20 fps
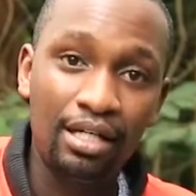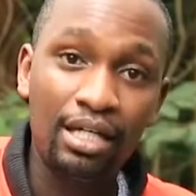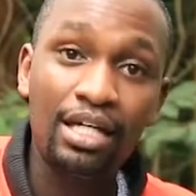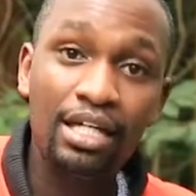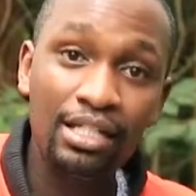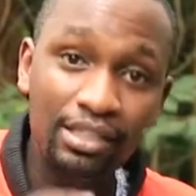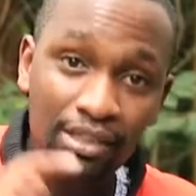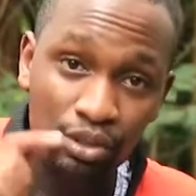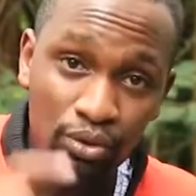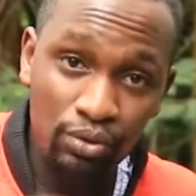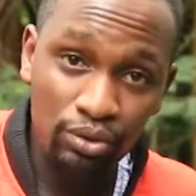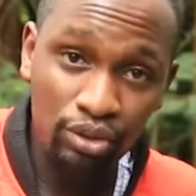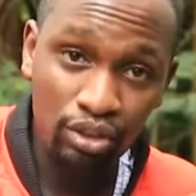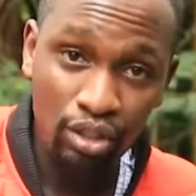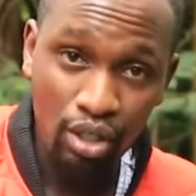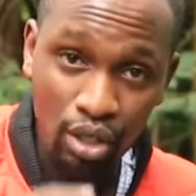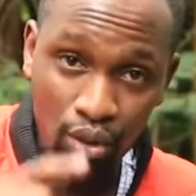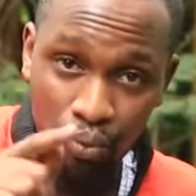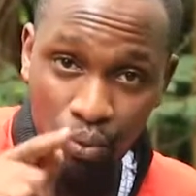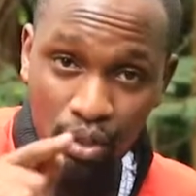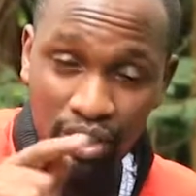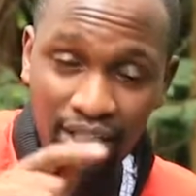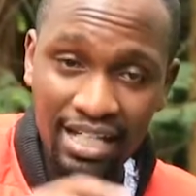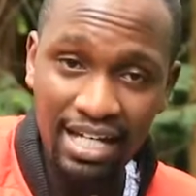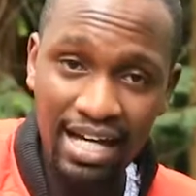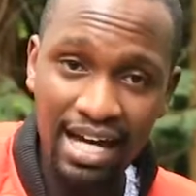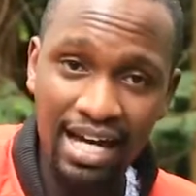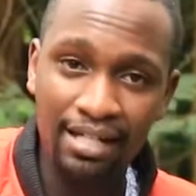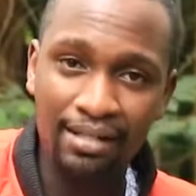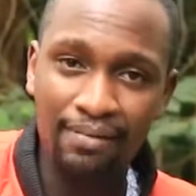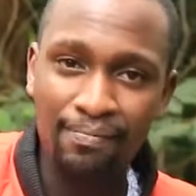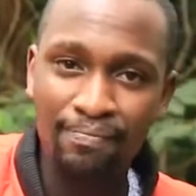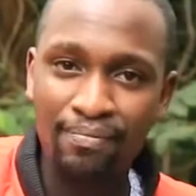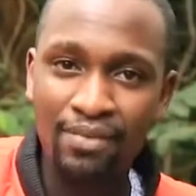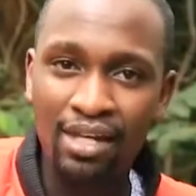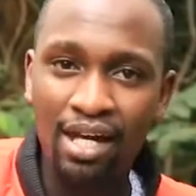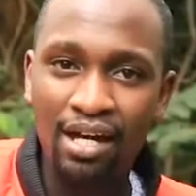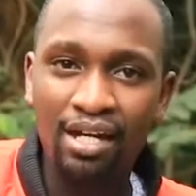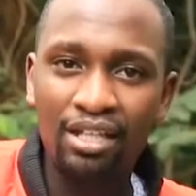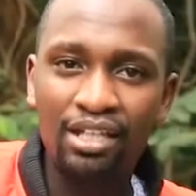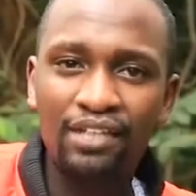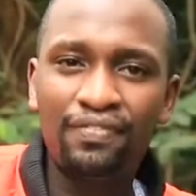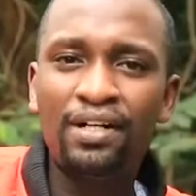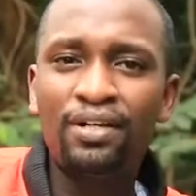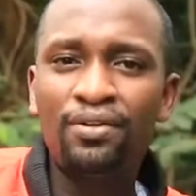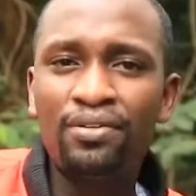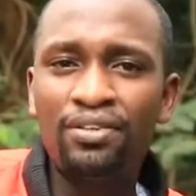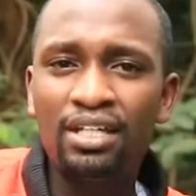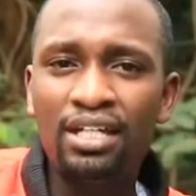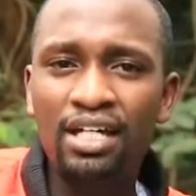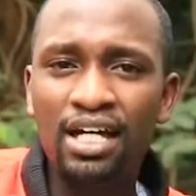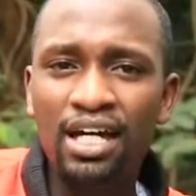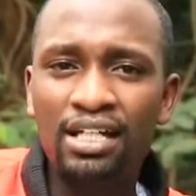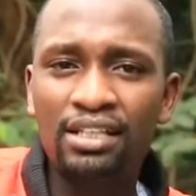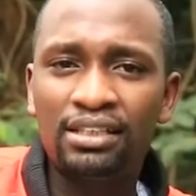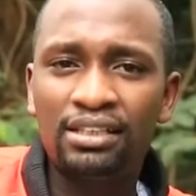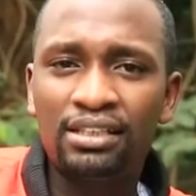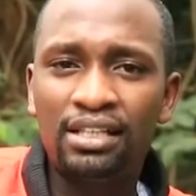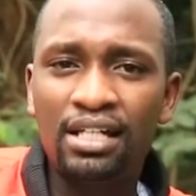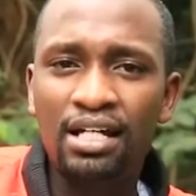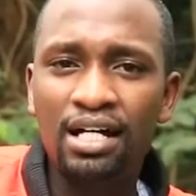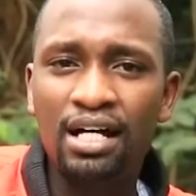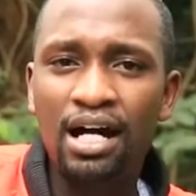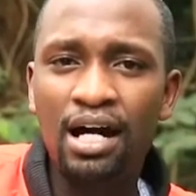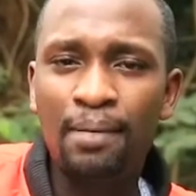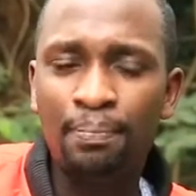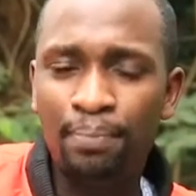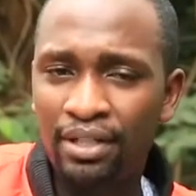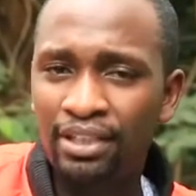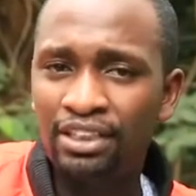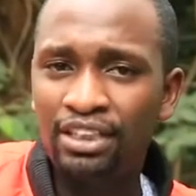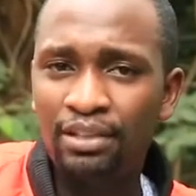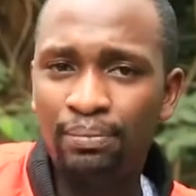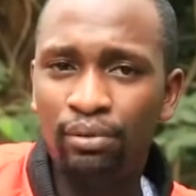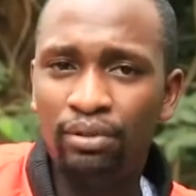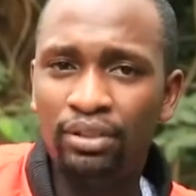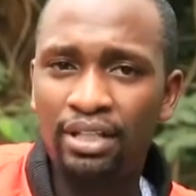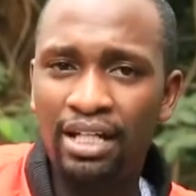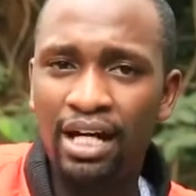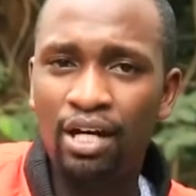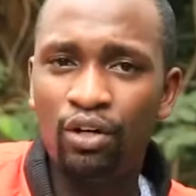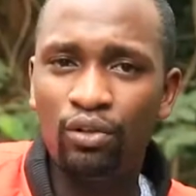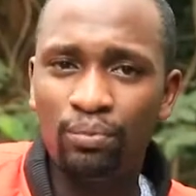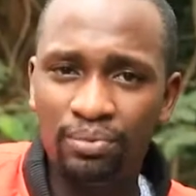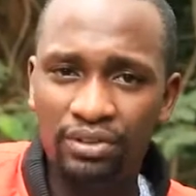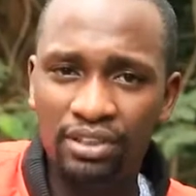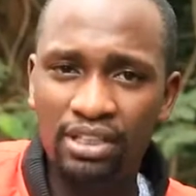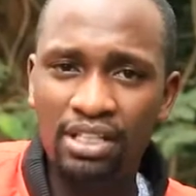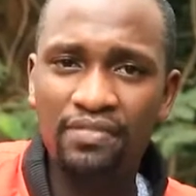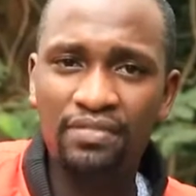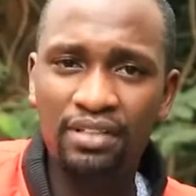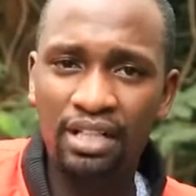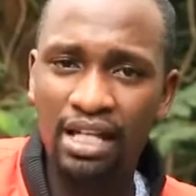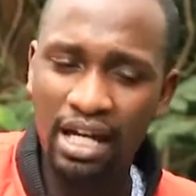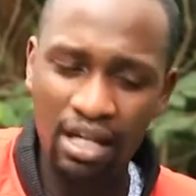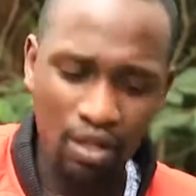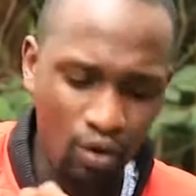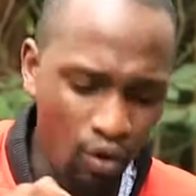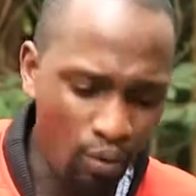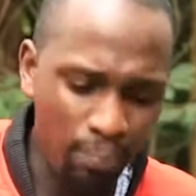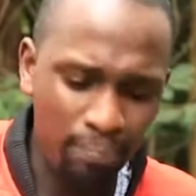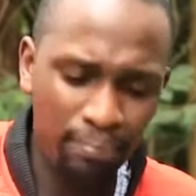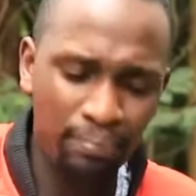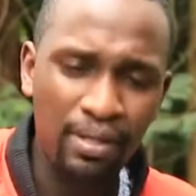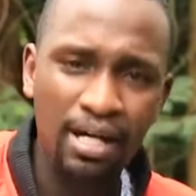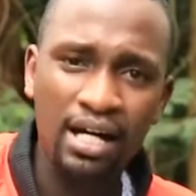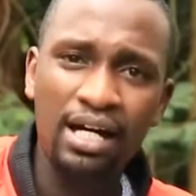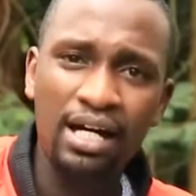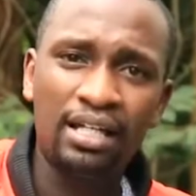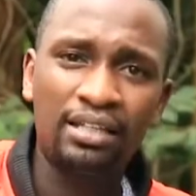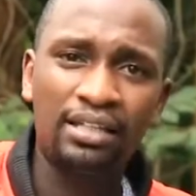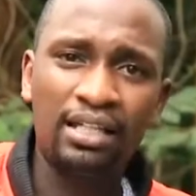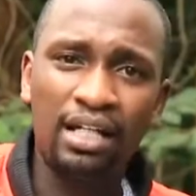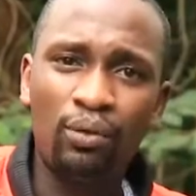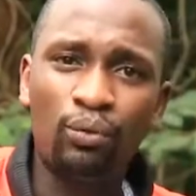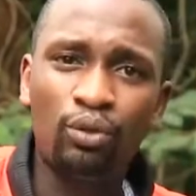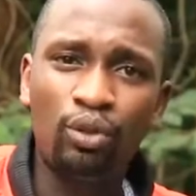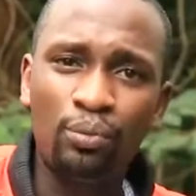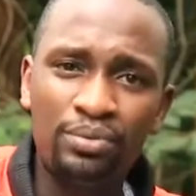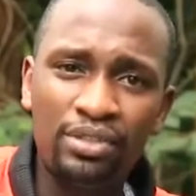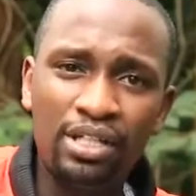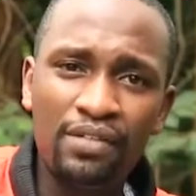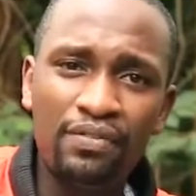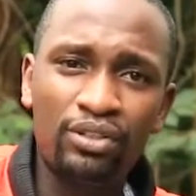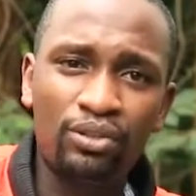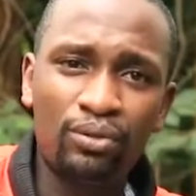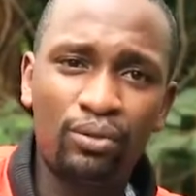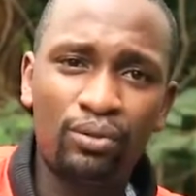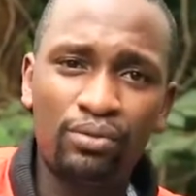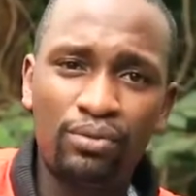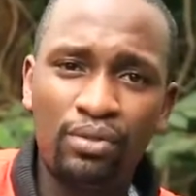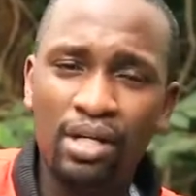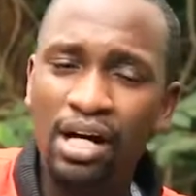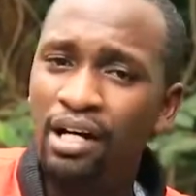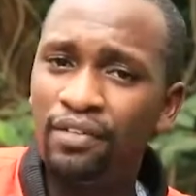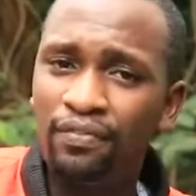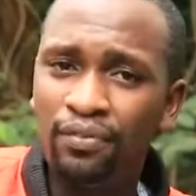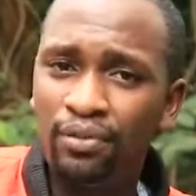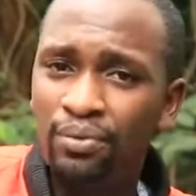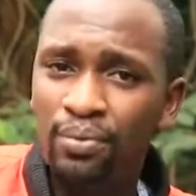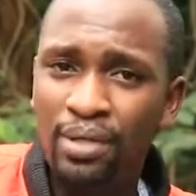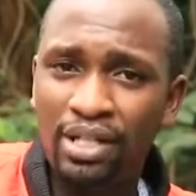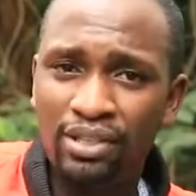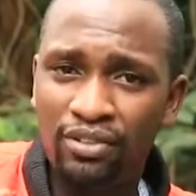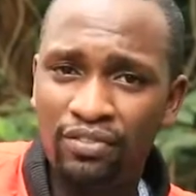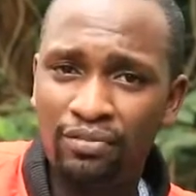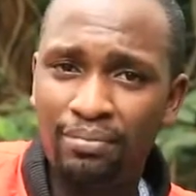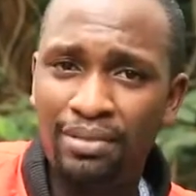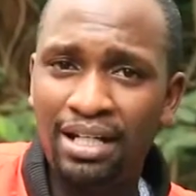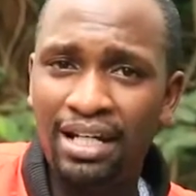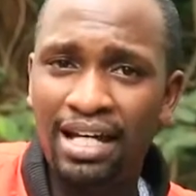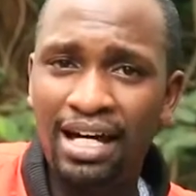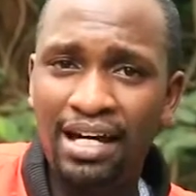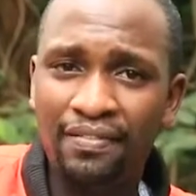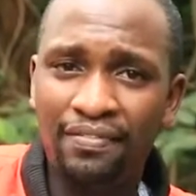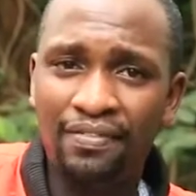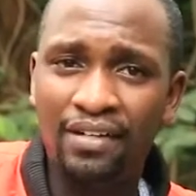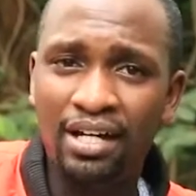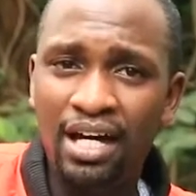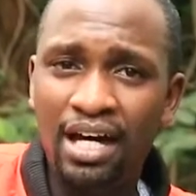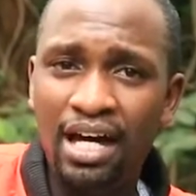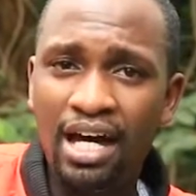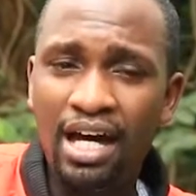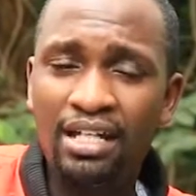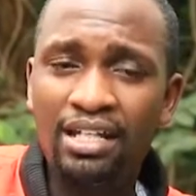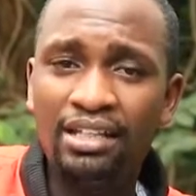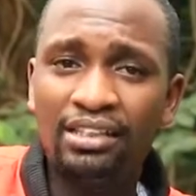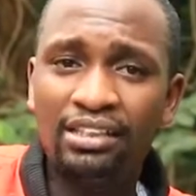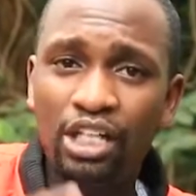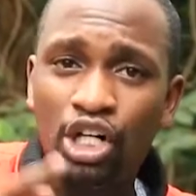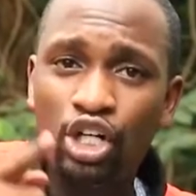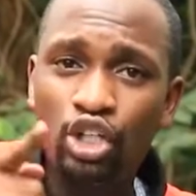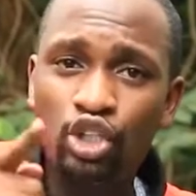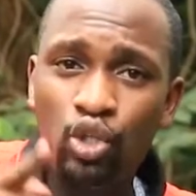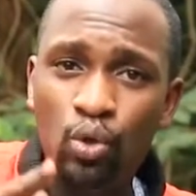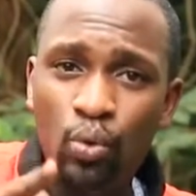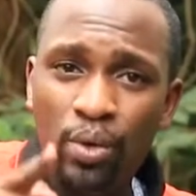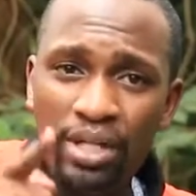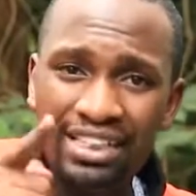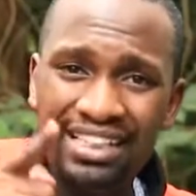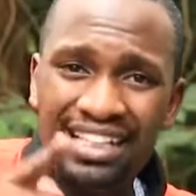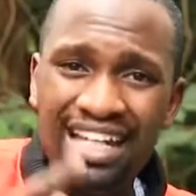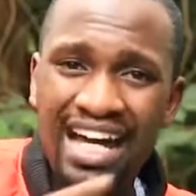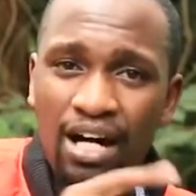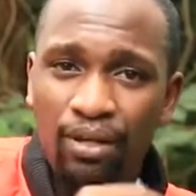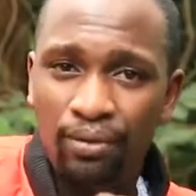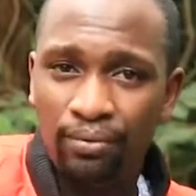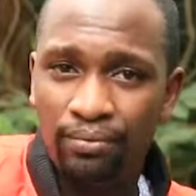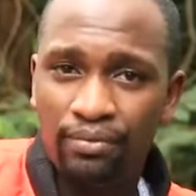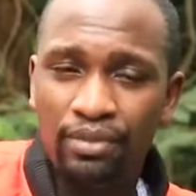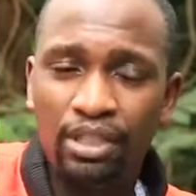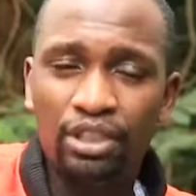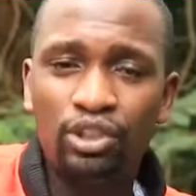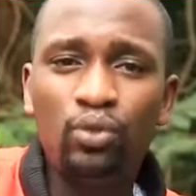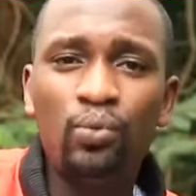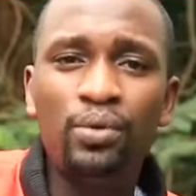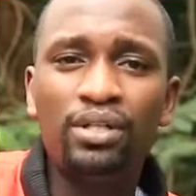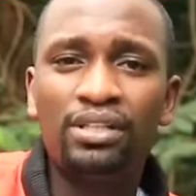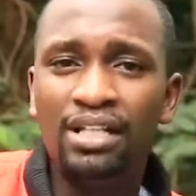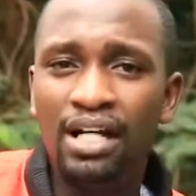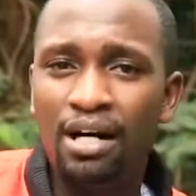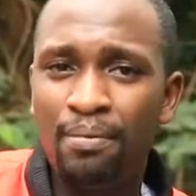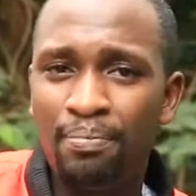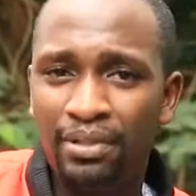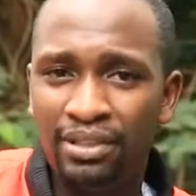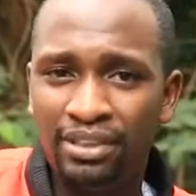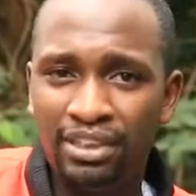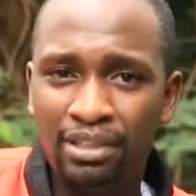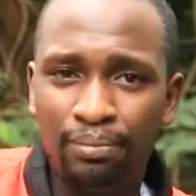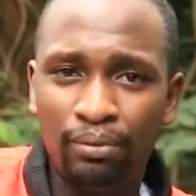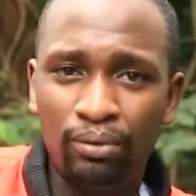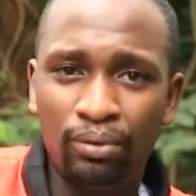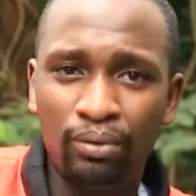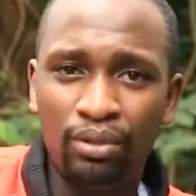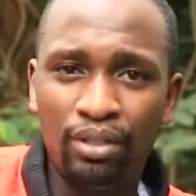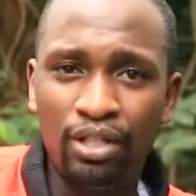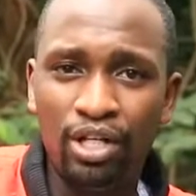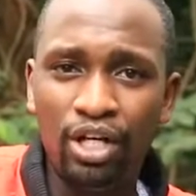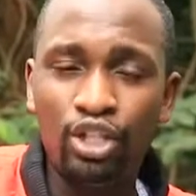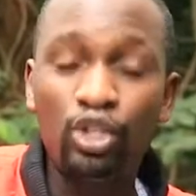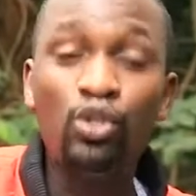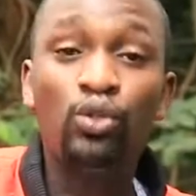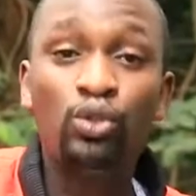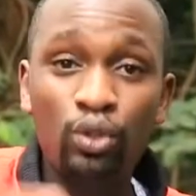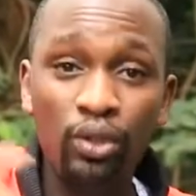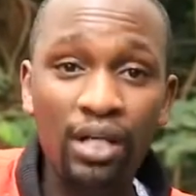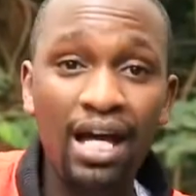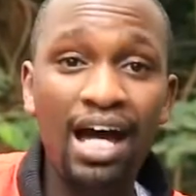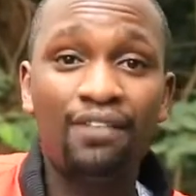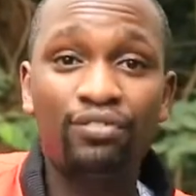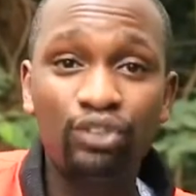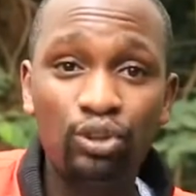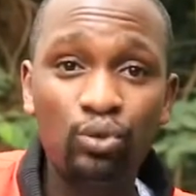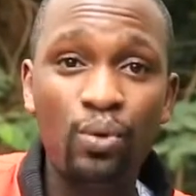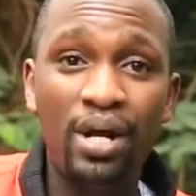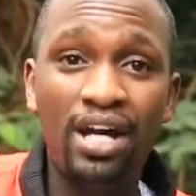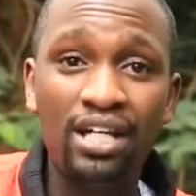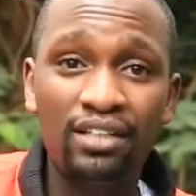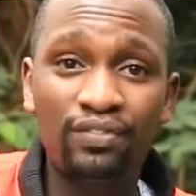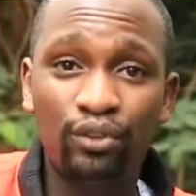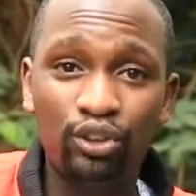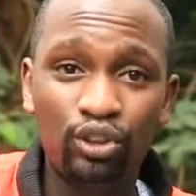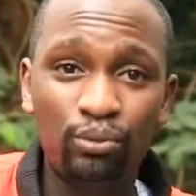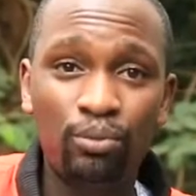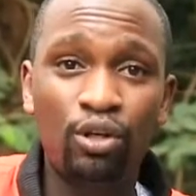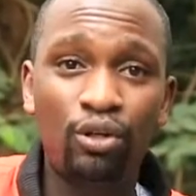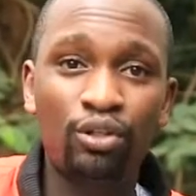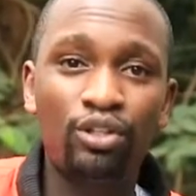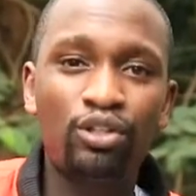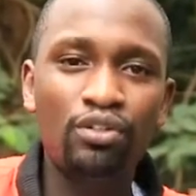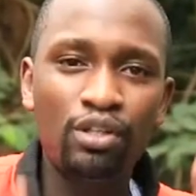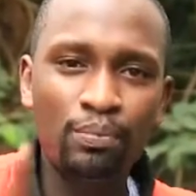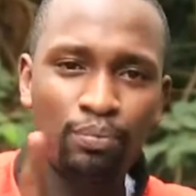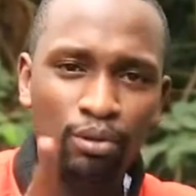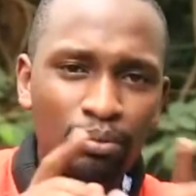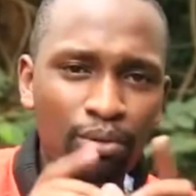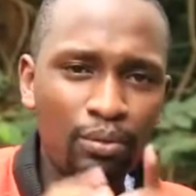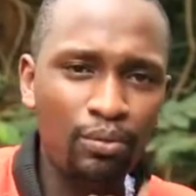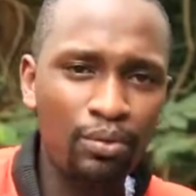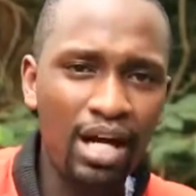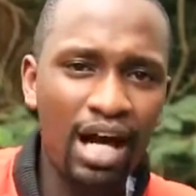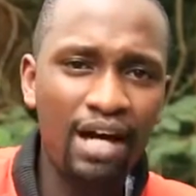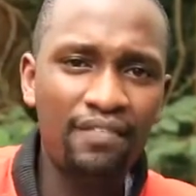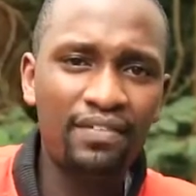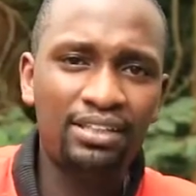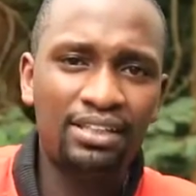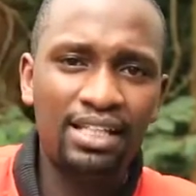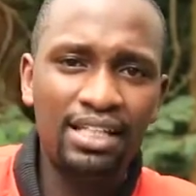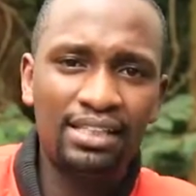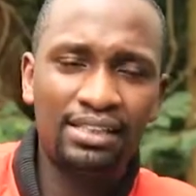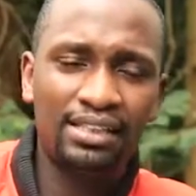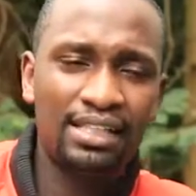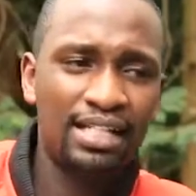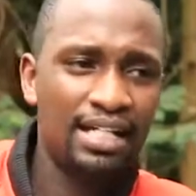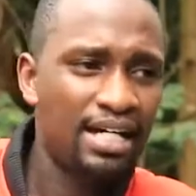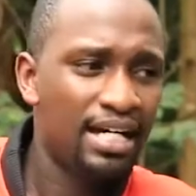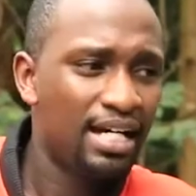He's used what he had. The final thing is a principle that I observe, and I hope that I will observe it all for the rest of my life, and it's do it now, the do it now principle. You don't have to wait for tomorrow. You know, the problem we have is this.